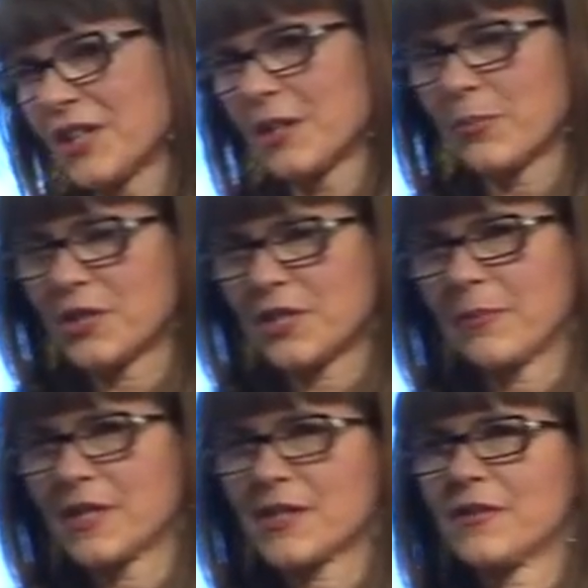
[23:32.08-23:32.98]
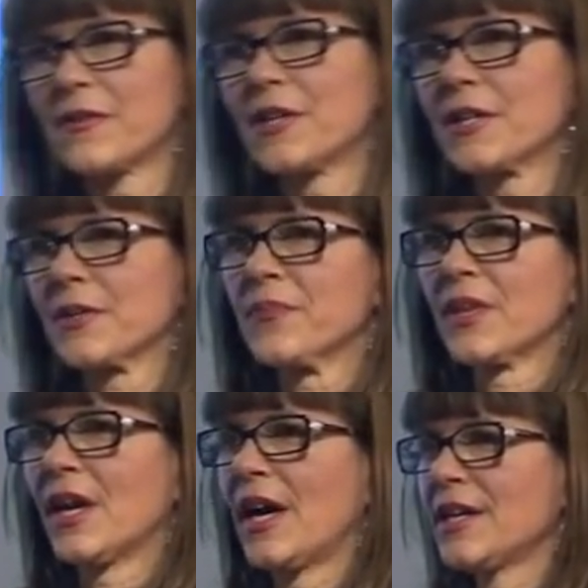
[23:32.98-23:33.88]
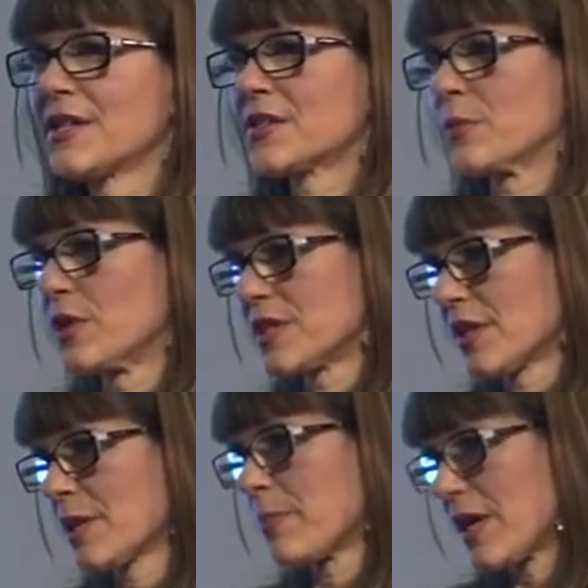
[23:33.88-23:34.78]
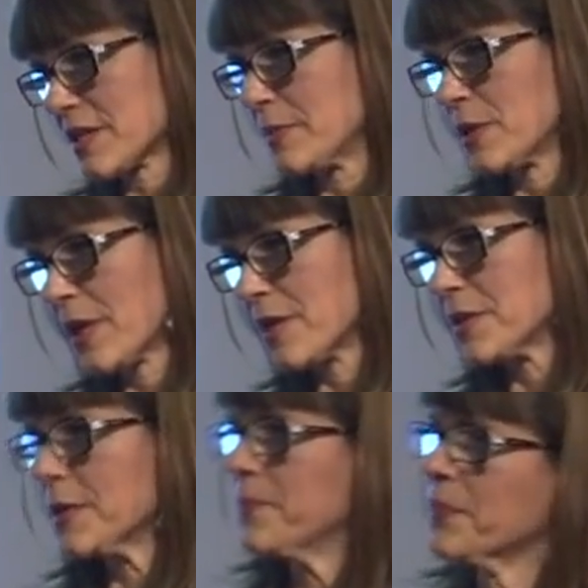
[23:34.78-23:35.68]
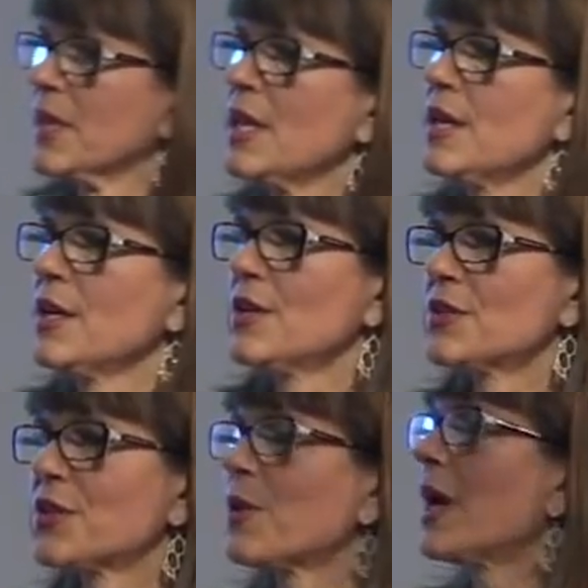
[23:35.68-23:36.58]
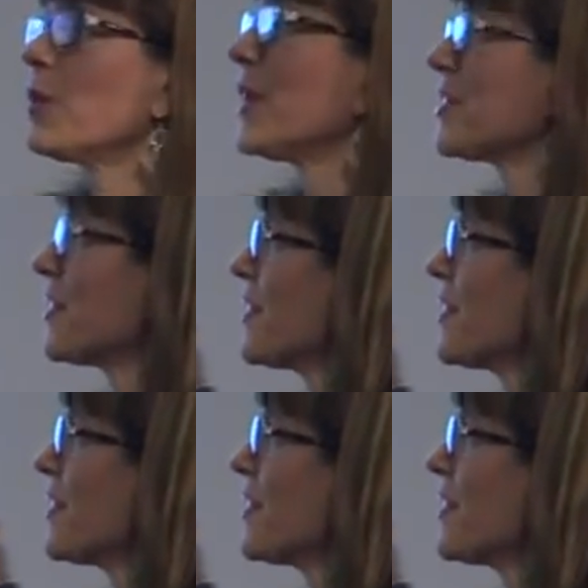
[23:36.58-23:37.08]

good at pushing myself hard. I need someone to boss me around. So I went to